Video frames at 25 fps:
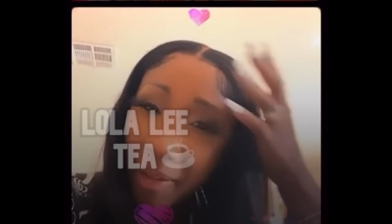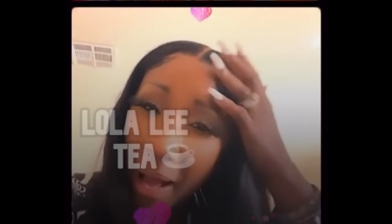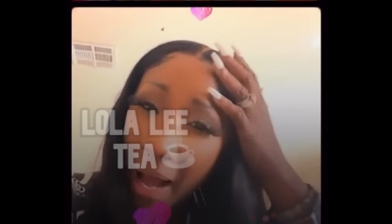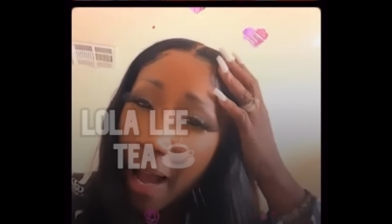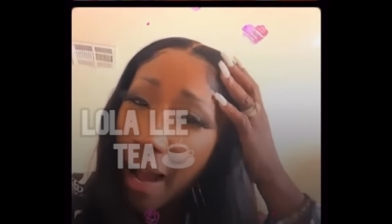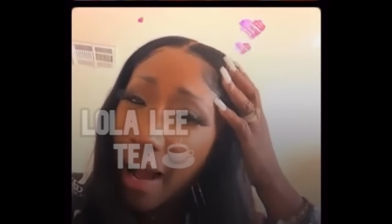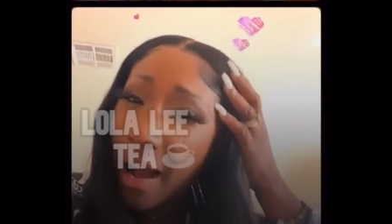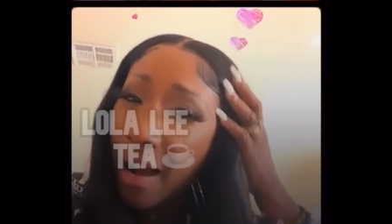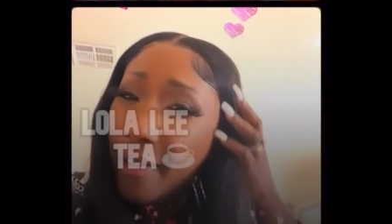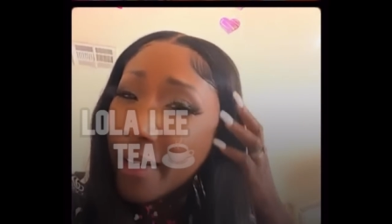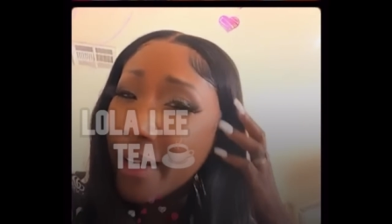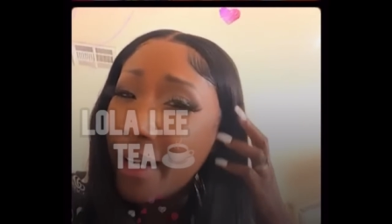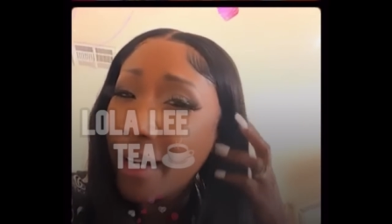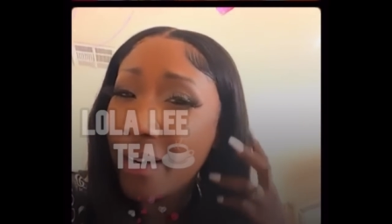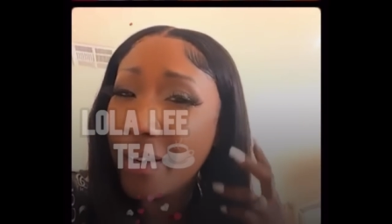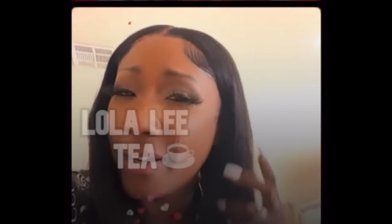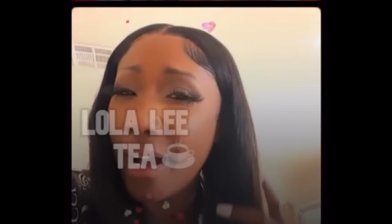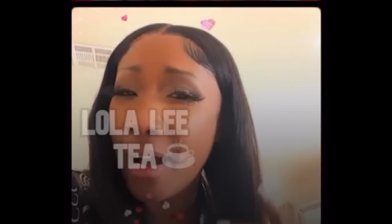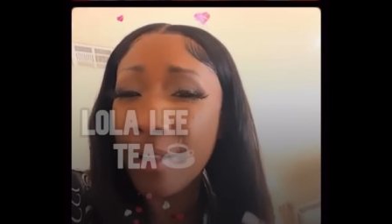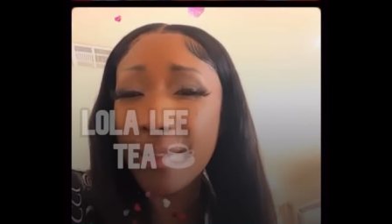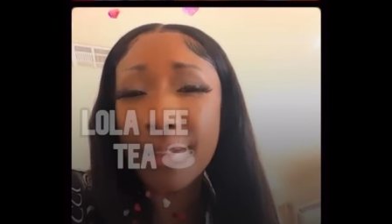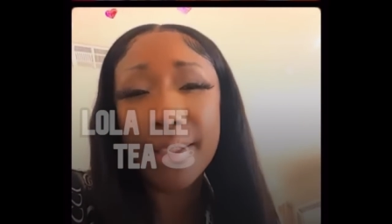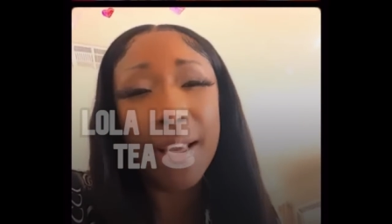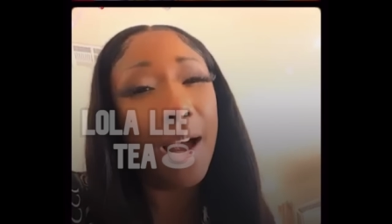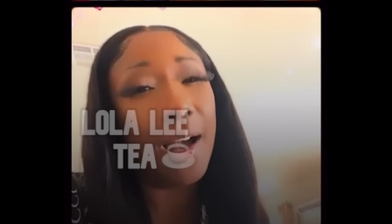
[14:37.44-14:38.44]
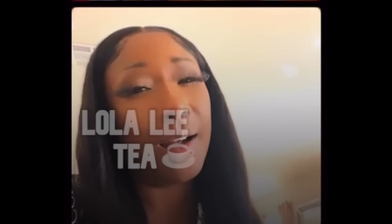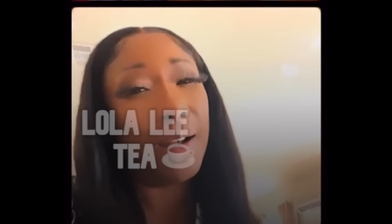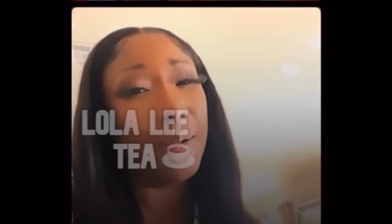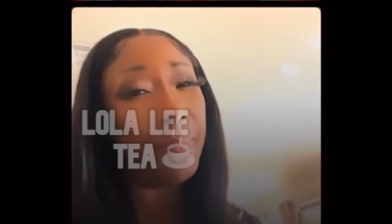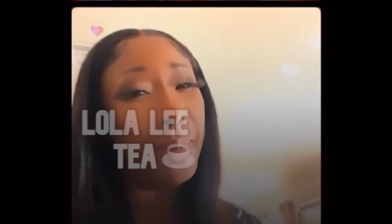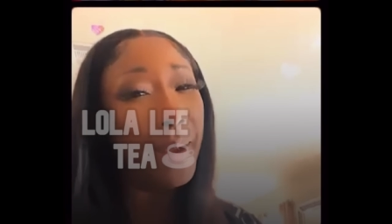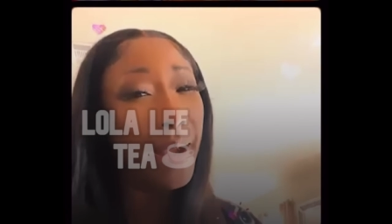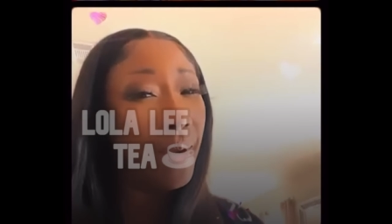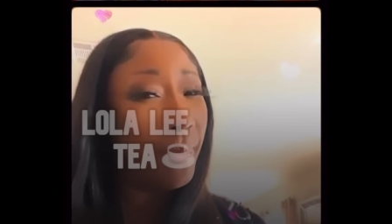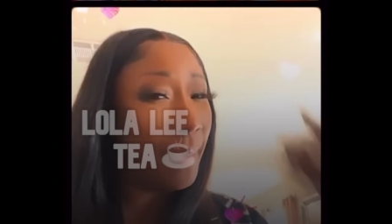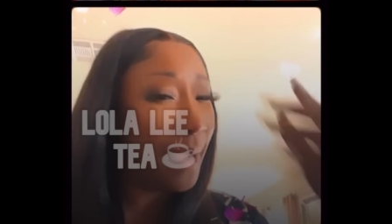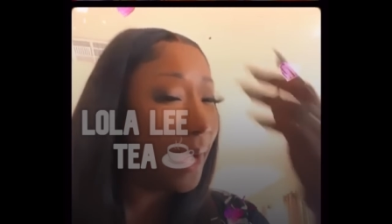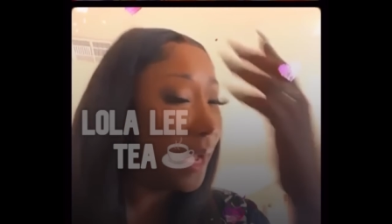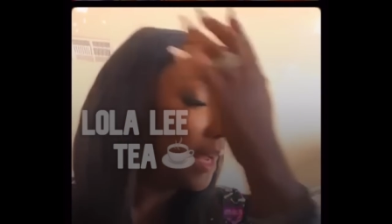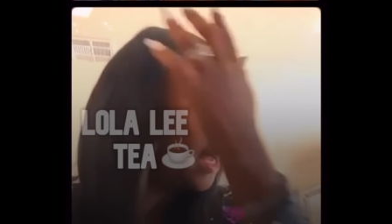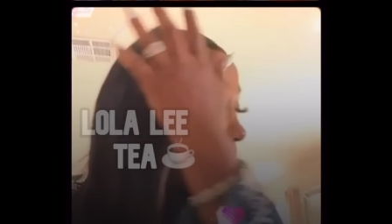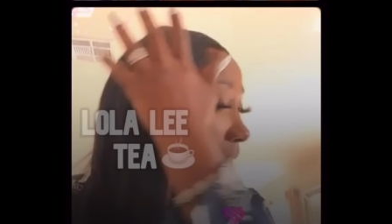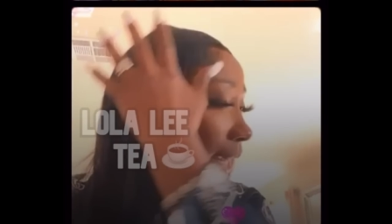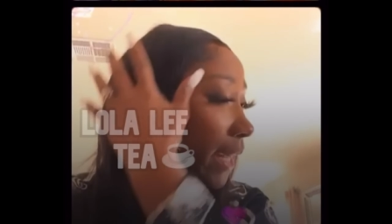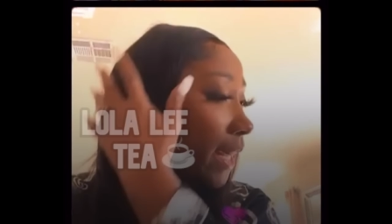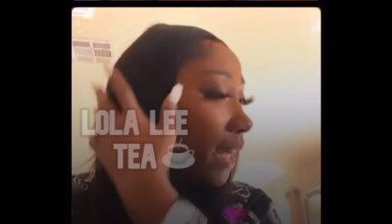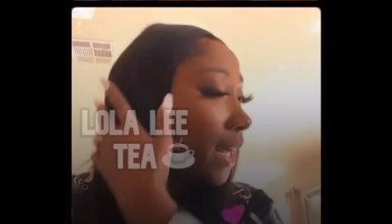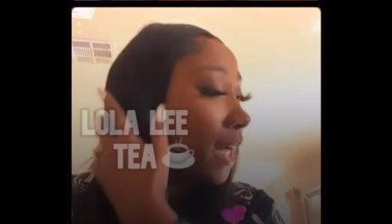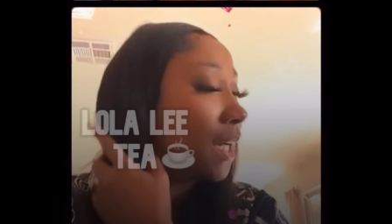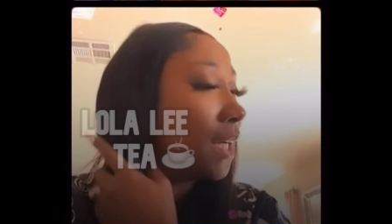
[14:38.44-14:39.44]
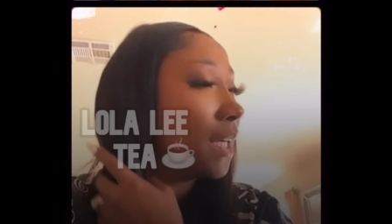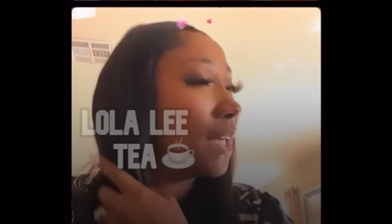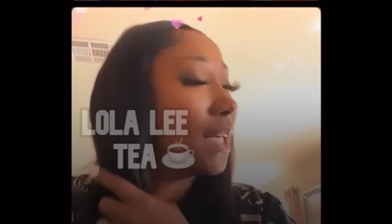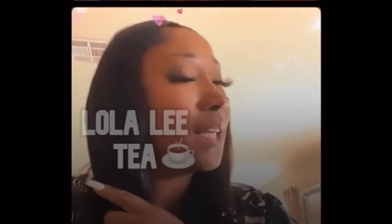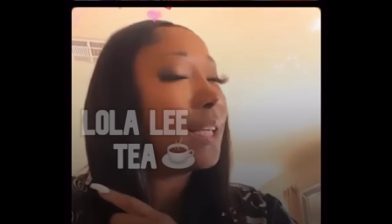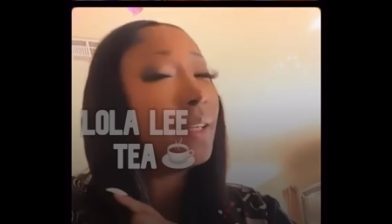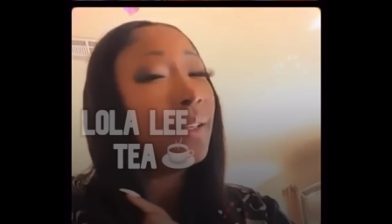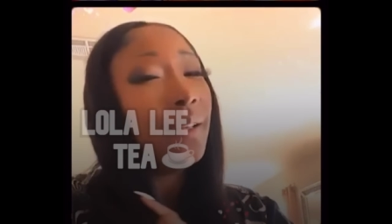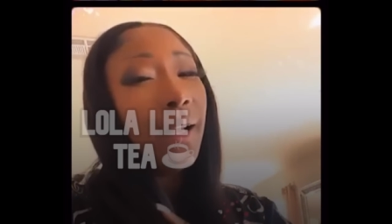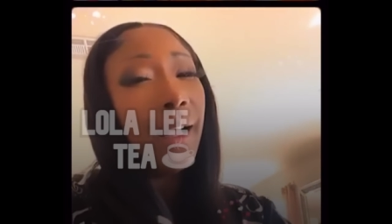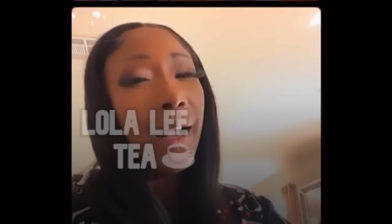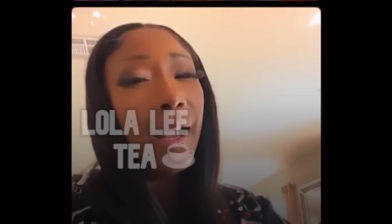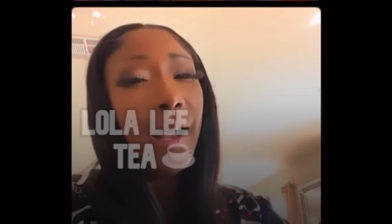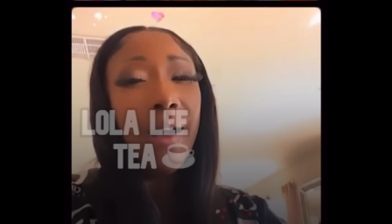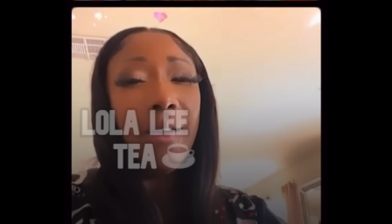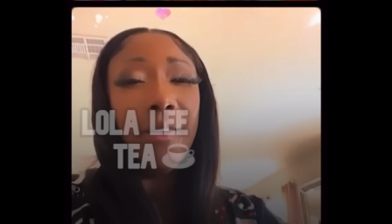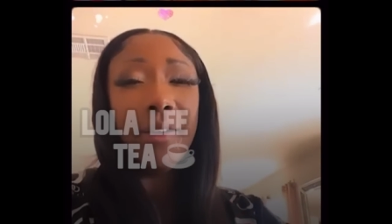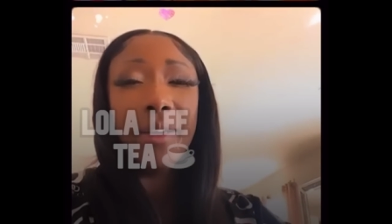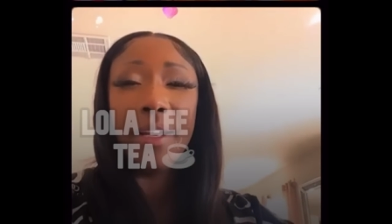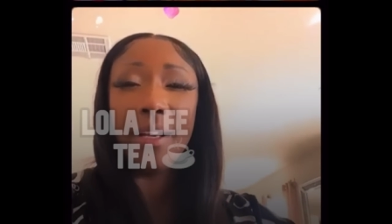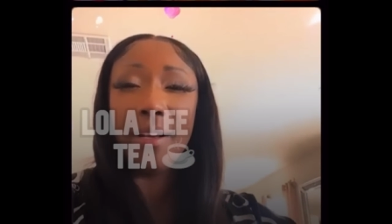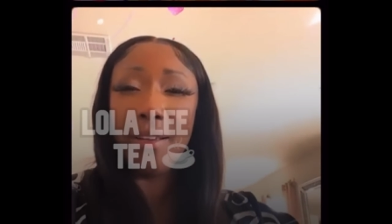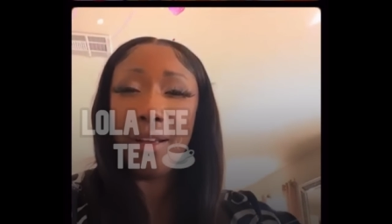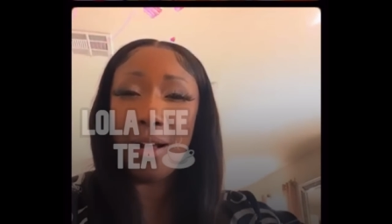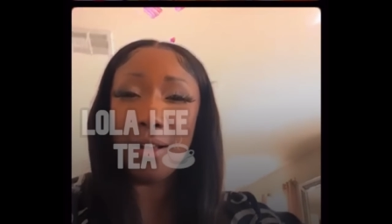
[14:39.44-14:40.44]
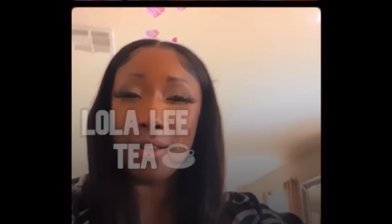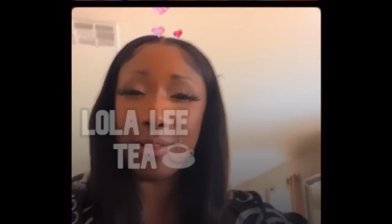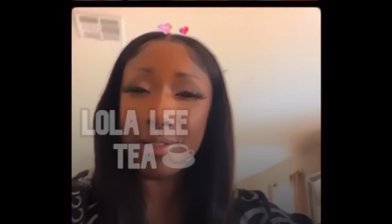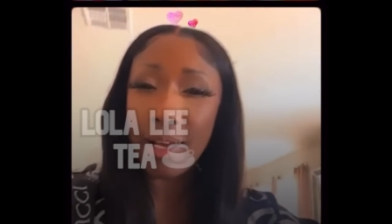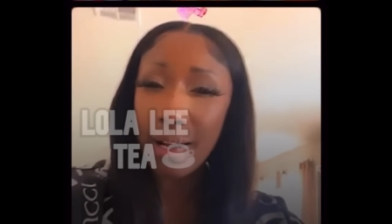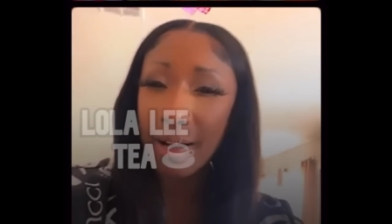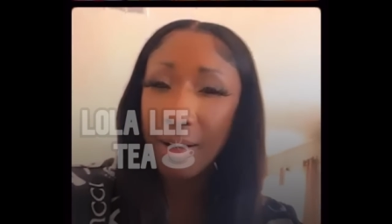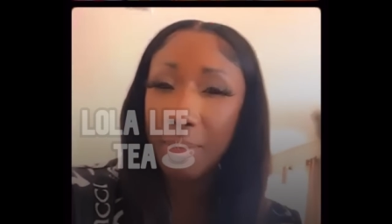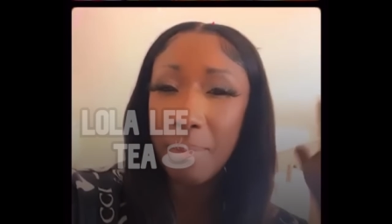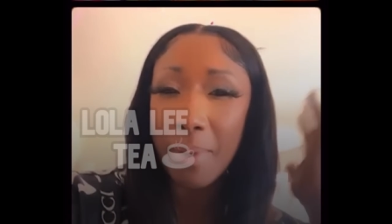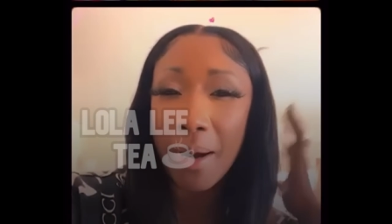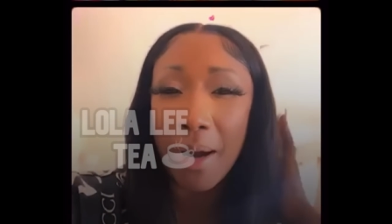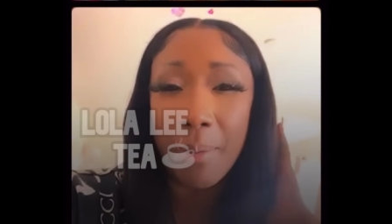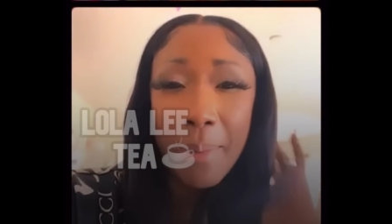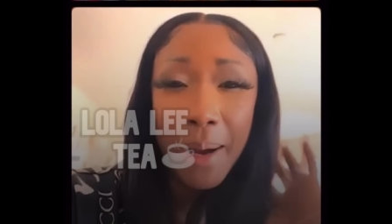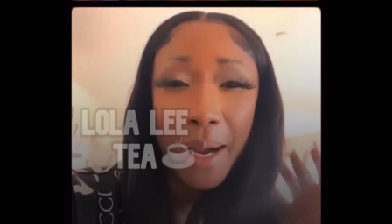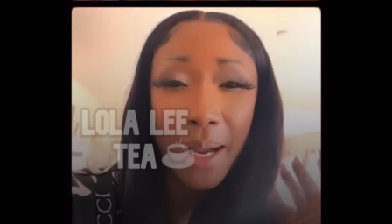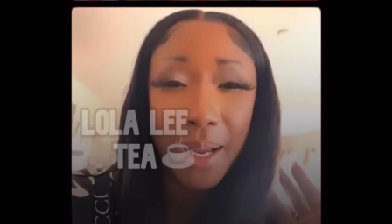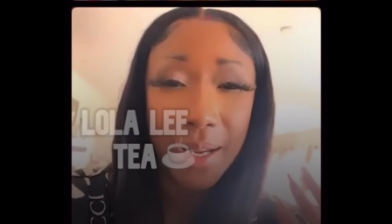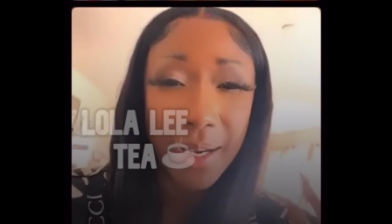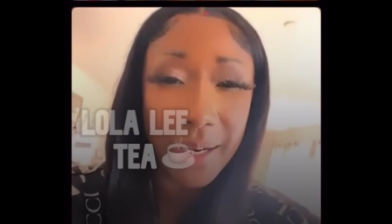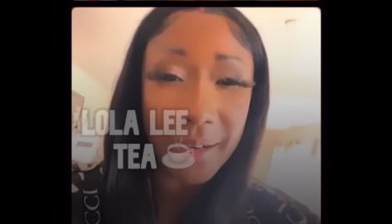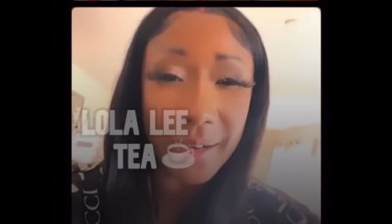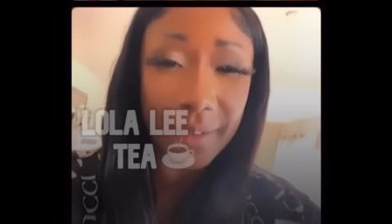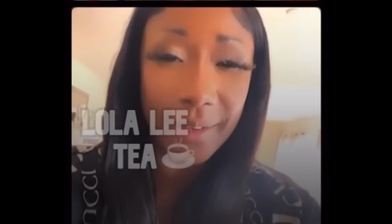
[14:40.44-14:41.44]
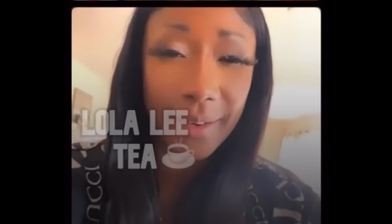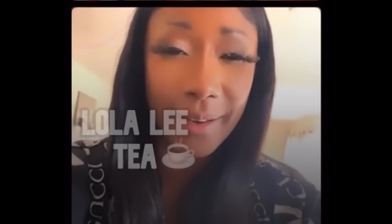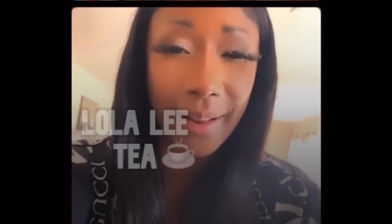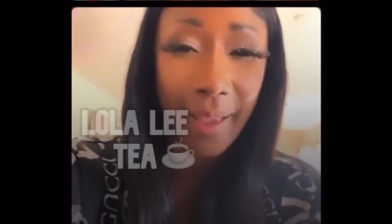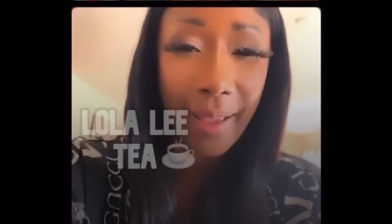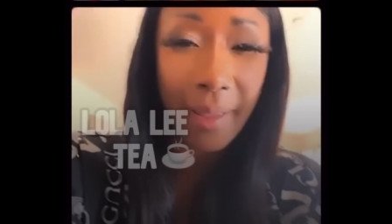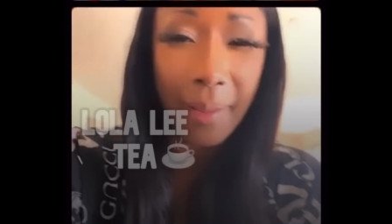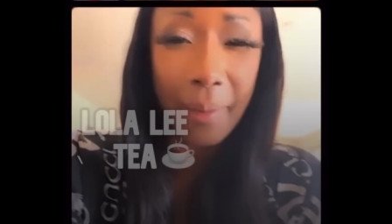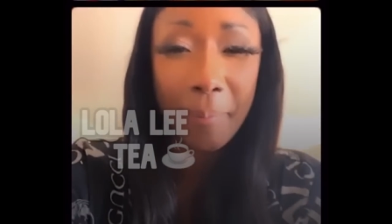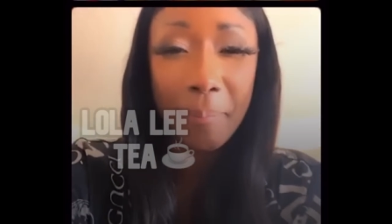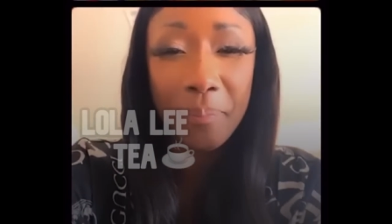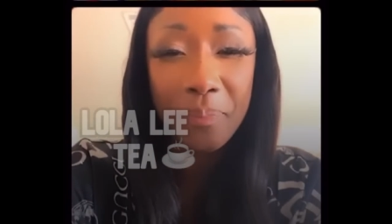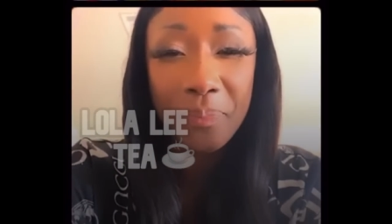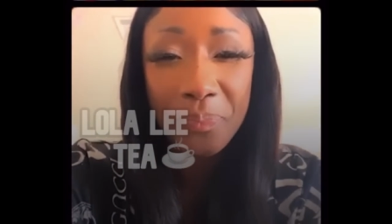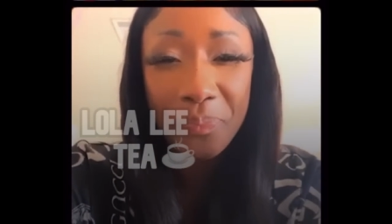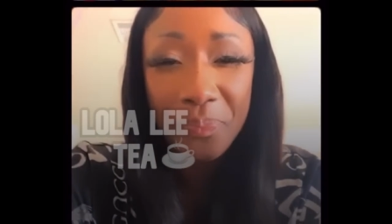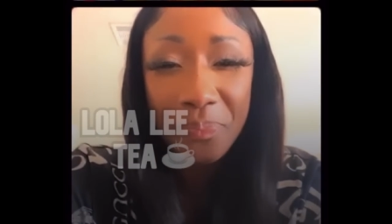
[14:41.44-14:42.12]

I don't hear y'all talking about my hair. I don't hear y'all talking about my hair today.